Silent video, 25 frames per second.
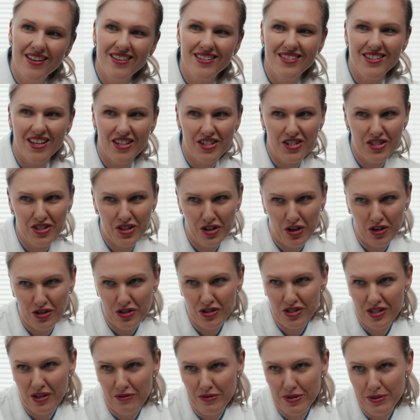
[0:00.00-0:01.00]
such as the
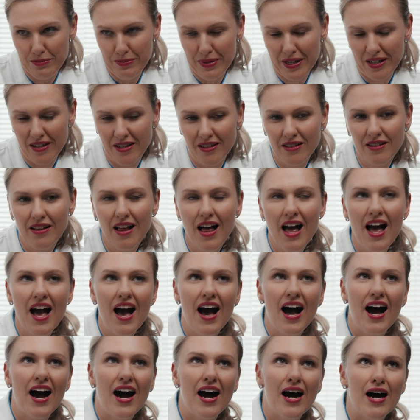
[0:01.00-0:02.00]
contraceptive pill,
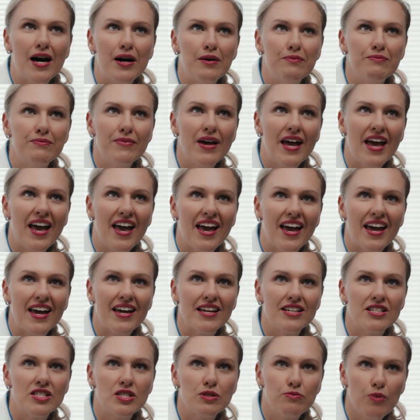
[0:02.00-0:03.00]

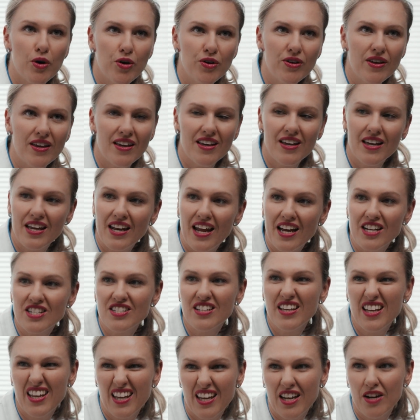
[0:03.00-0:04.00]
and smoking can
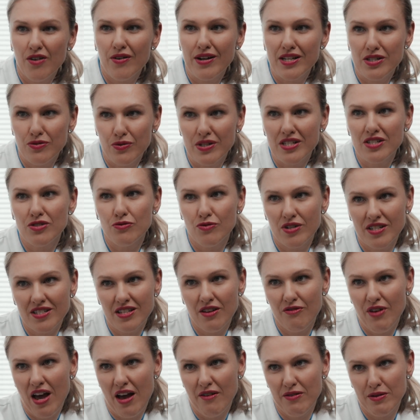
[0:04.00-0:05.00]
actually increase one's risk
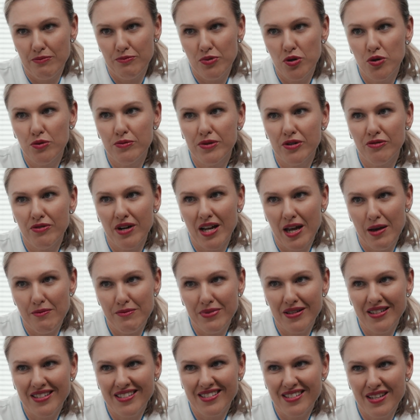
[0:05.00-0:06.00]
of having pulmonary
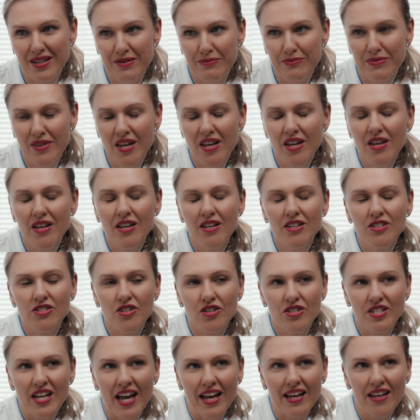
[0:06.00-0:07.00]
embolism. So
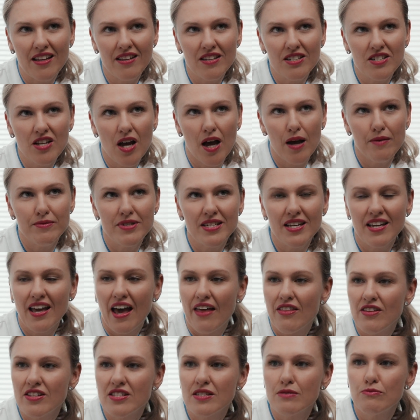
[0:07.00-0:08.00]
taking the time to
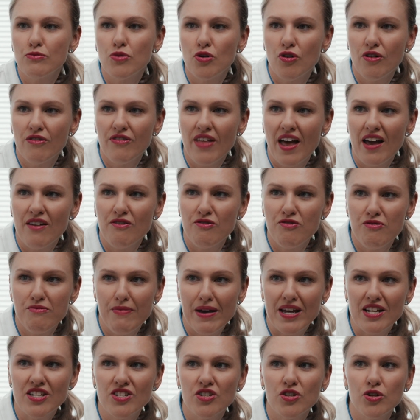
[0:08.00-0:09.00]
gather some more of that
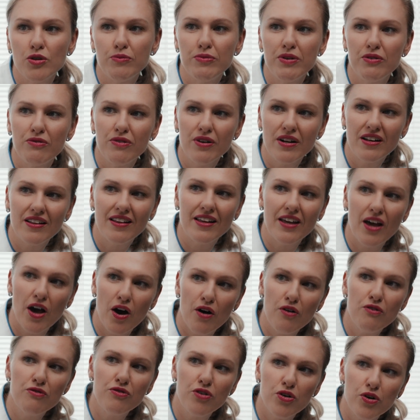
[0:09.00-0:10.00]
information could be really
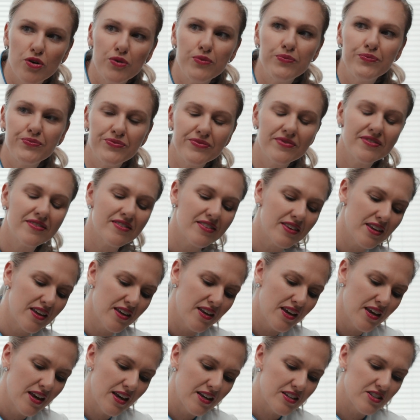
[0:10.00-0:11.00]
helpful.
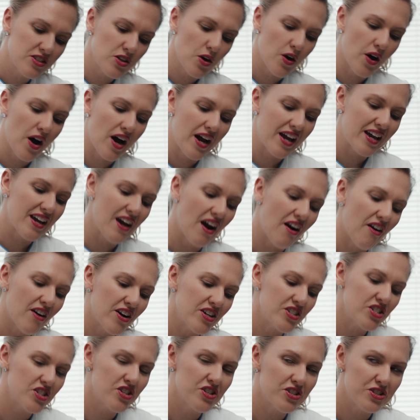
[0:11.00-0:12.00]
So I
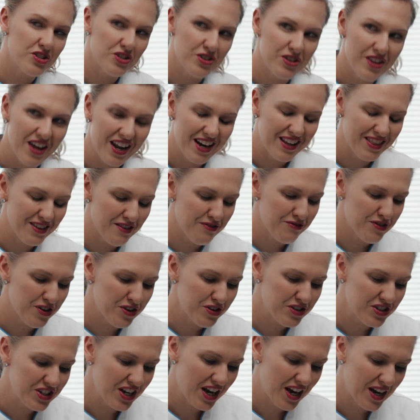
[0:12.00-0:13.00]
encourage you to do that in the
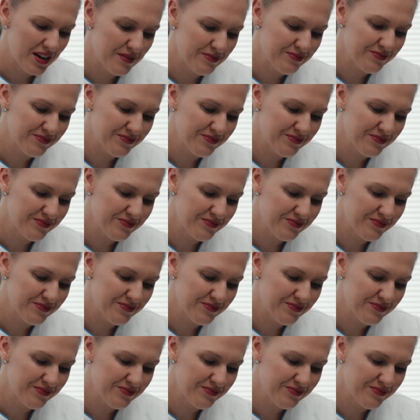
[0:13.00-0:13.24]
future.